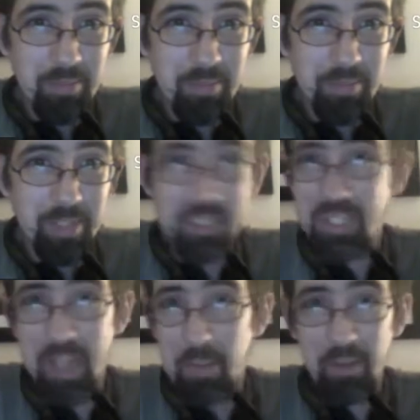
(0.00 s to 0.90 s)
Because
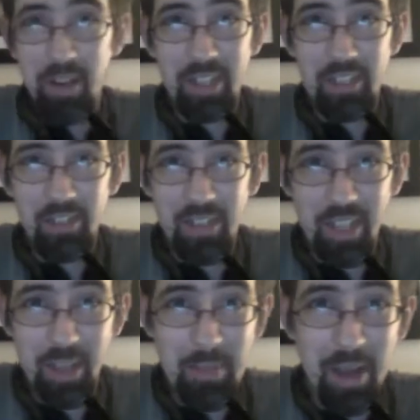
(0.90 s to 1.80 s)
the Democrats aren't
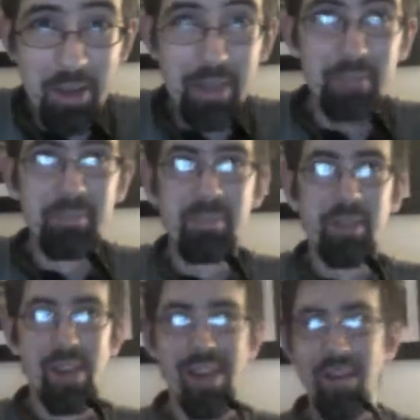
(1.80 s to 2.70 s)
thinking about it.
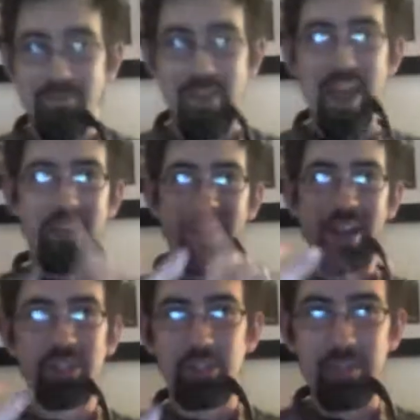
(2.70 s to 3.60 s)
Fire
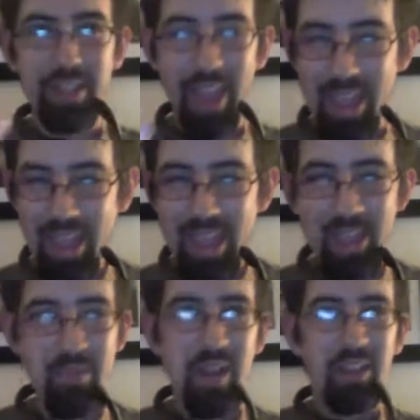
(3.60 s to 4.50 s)
Andrew
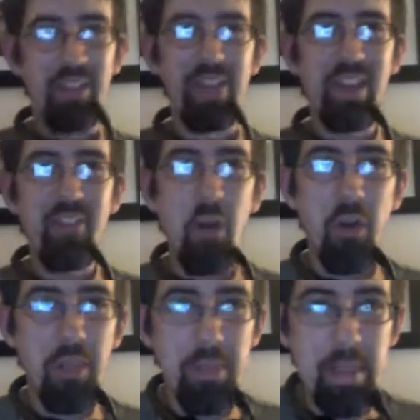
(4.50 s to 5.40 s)
McCabe. But think of
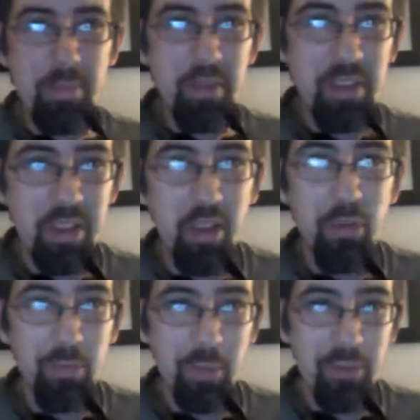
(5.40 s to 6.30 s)
all the people he could go
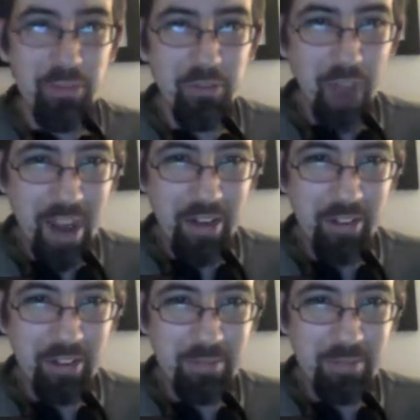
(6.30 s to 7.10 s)
through and fire.